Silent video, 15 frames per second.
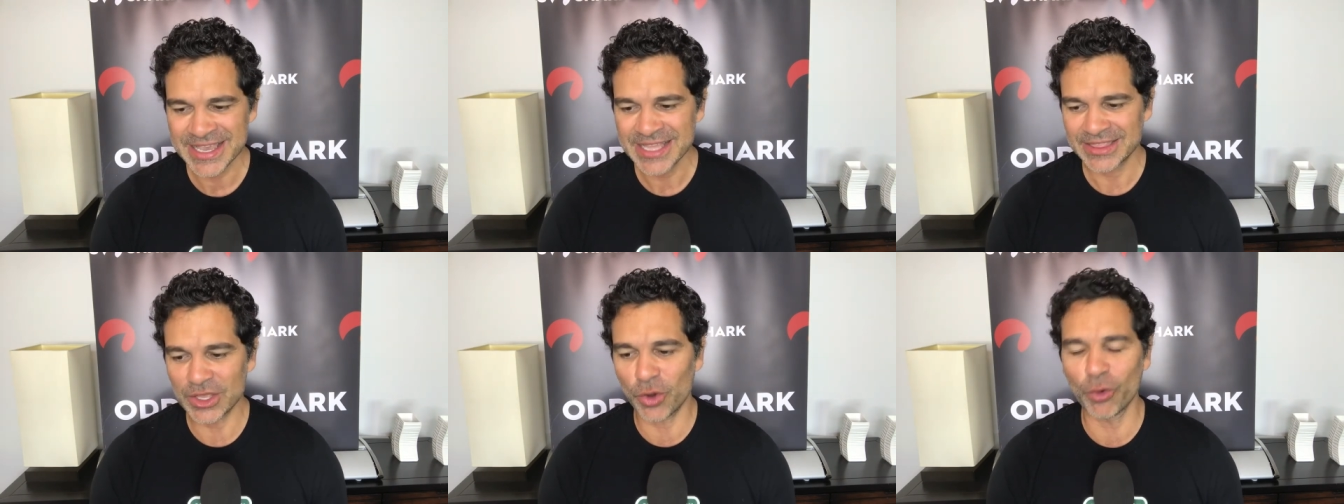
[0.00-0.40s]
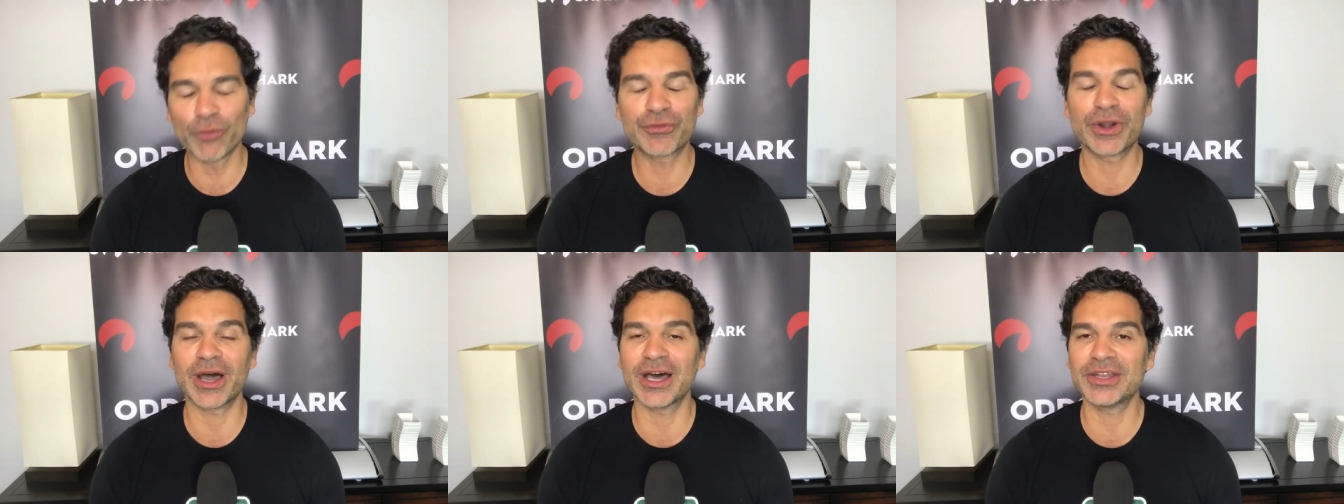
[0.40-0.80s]
The
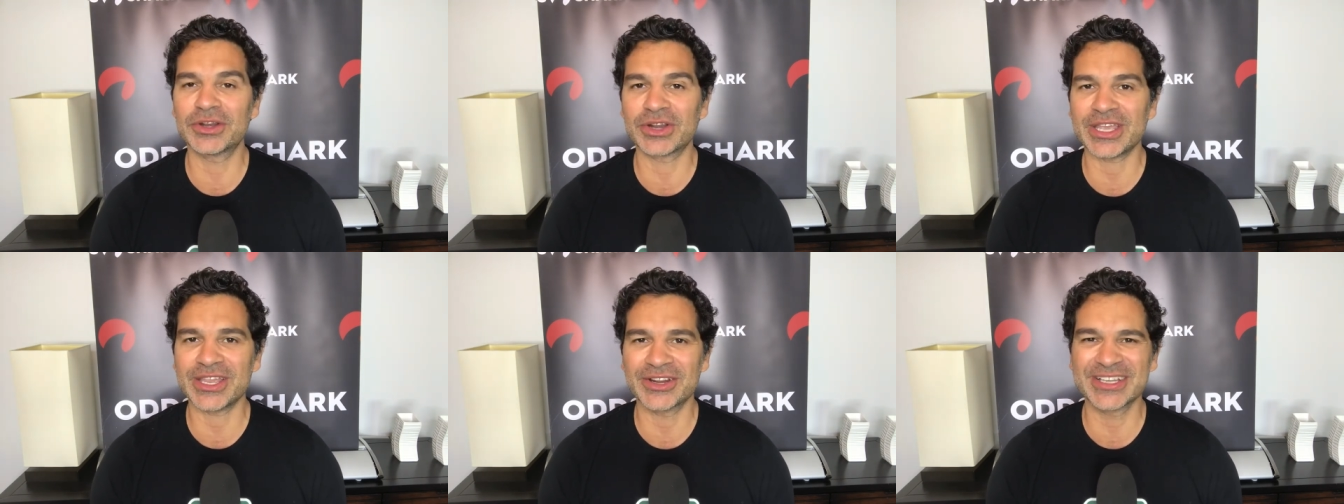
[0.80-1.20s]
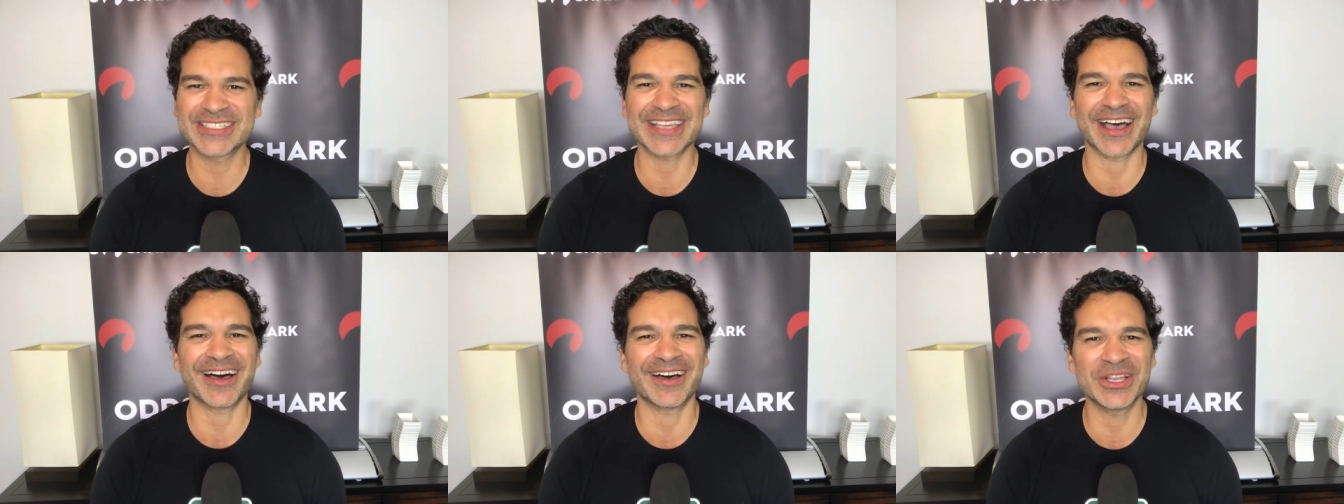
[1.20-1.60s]
over-under here is
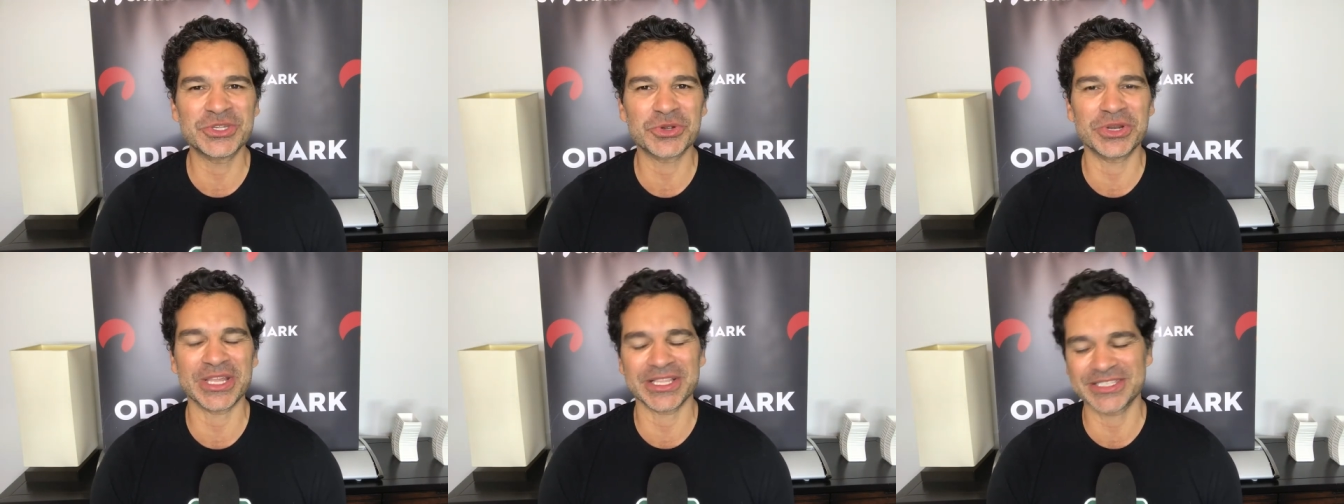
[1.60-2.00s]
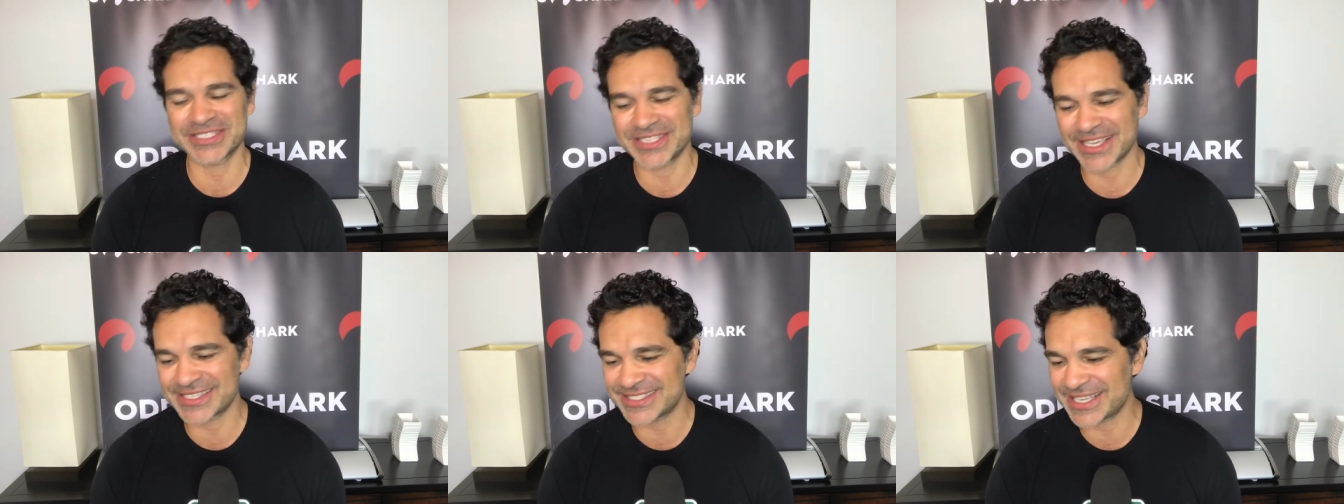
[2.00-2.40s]

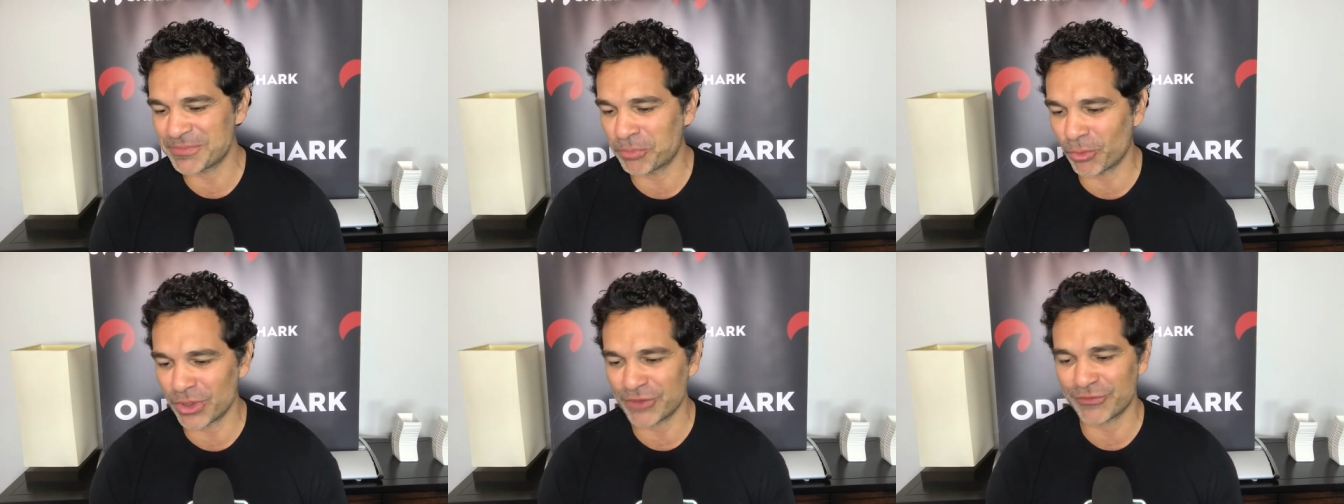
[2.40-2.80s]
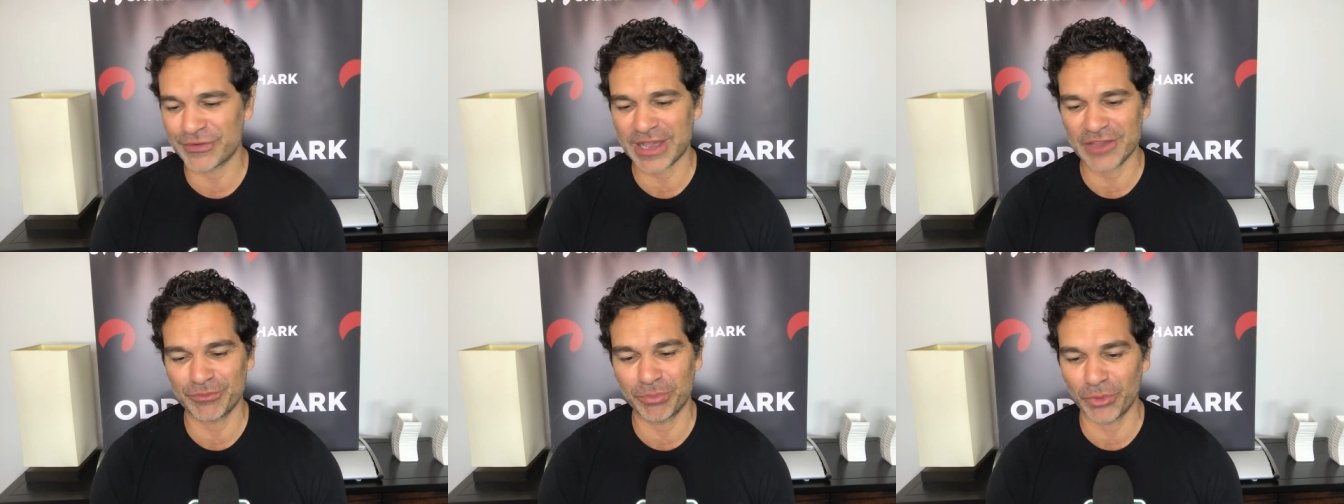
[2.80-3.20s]

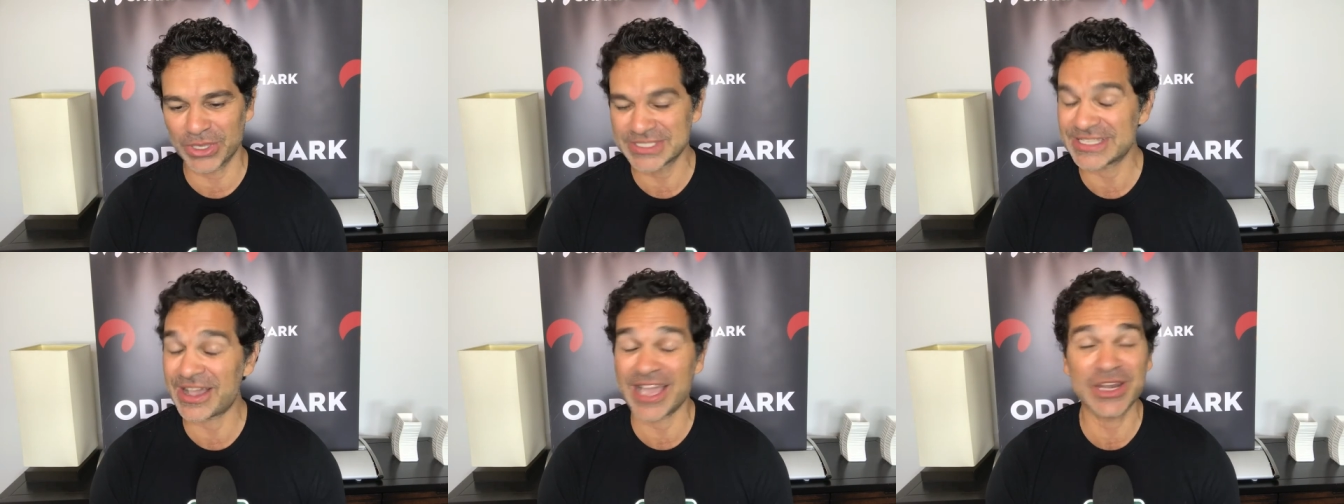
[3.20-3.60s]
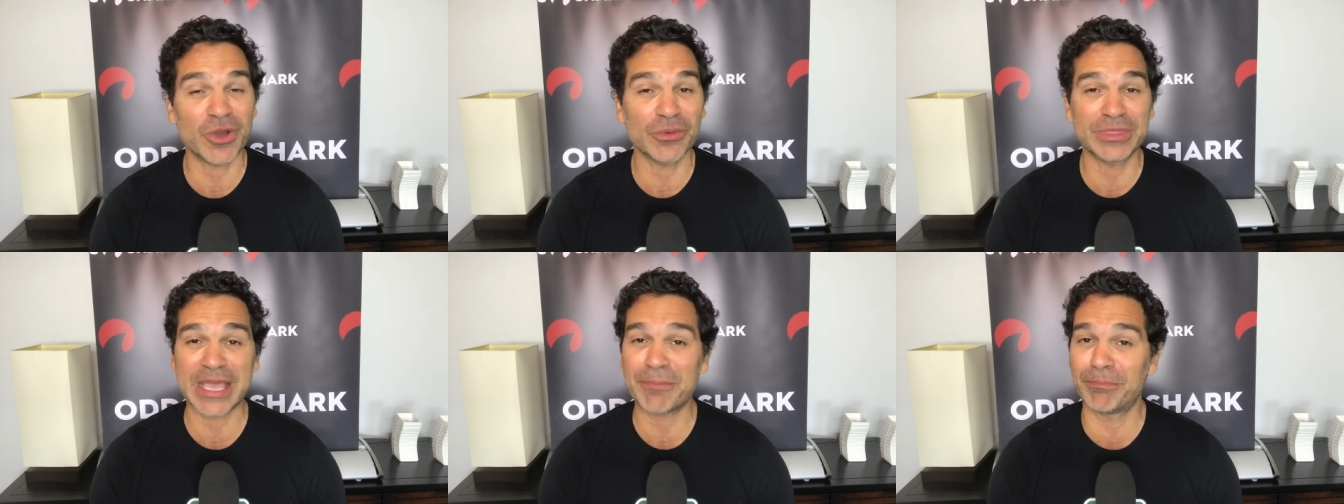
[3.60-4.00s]
160.5 points. Now, I know
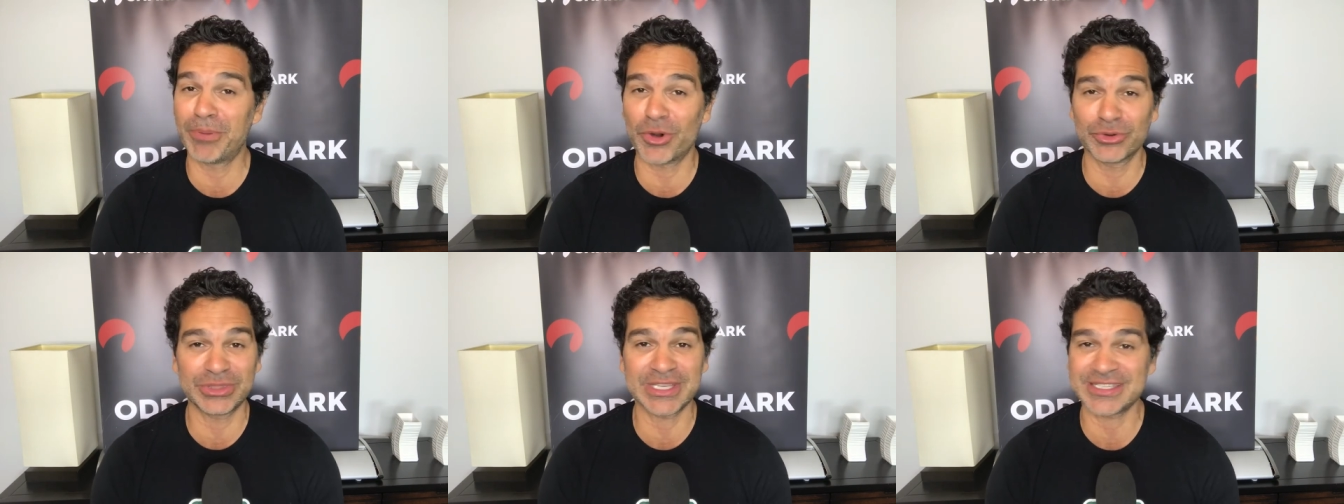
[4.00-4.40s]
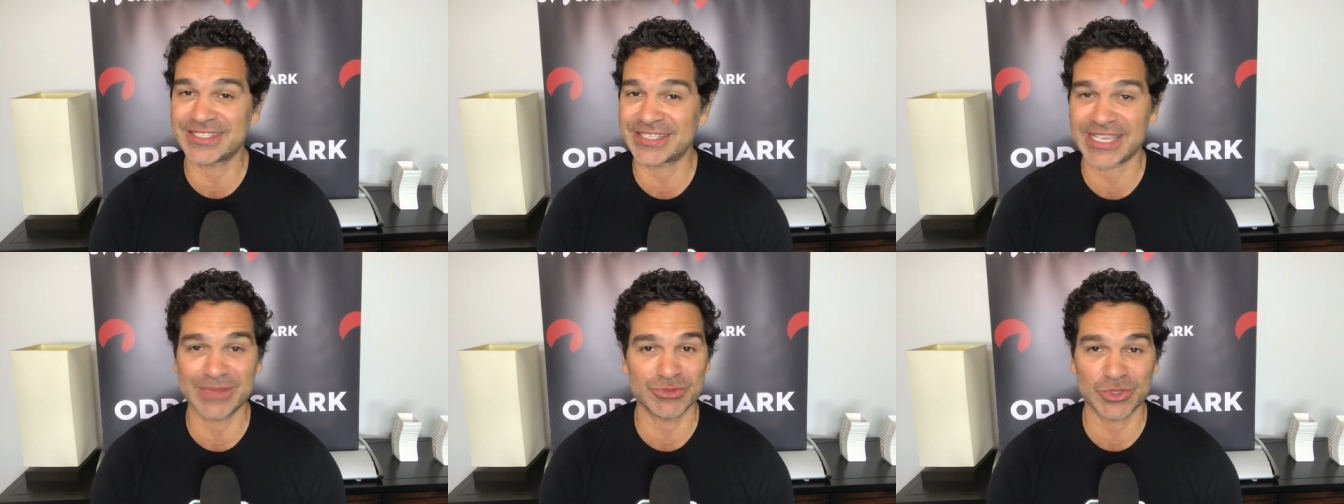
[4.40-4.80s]
that both these
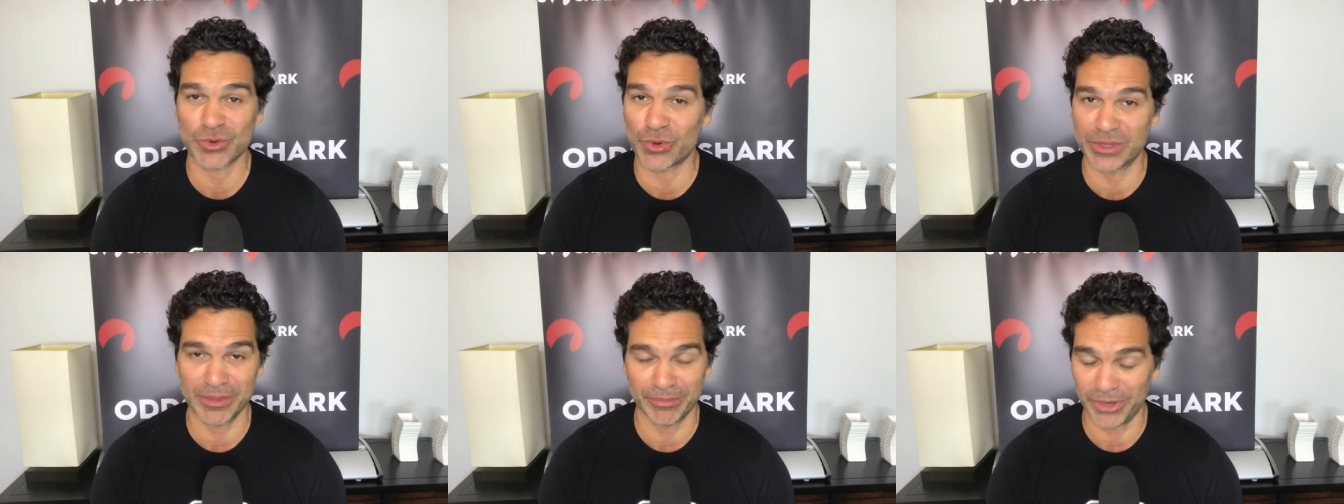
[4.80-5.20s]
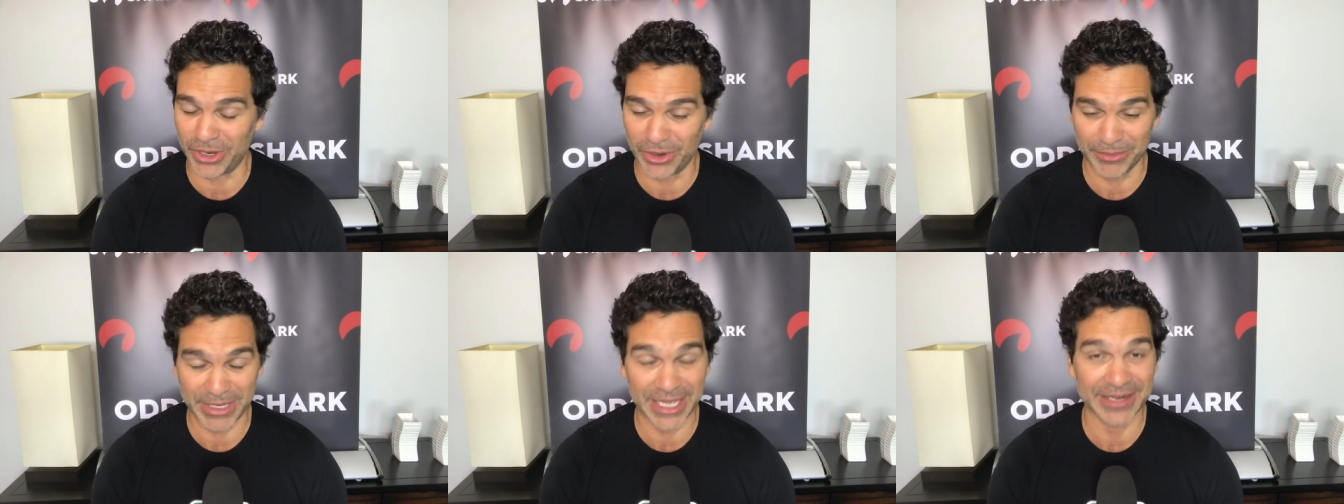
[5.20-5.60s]
teams score the
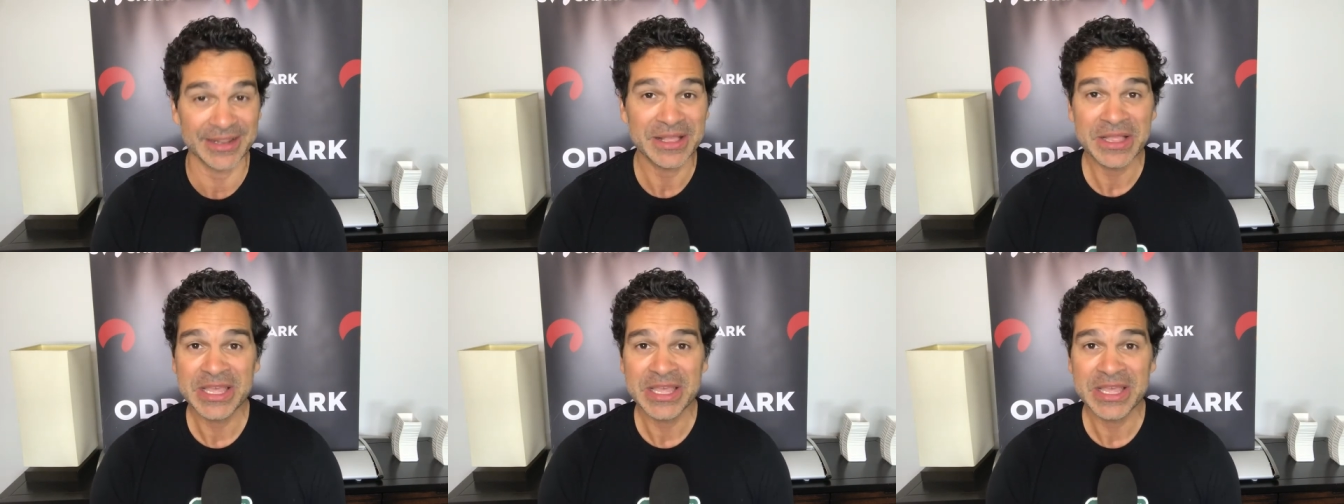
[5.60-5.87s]
ball, man.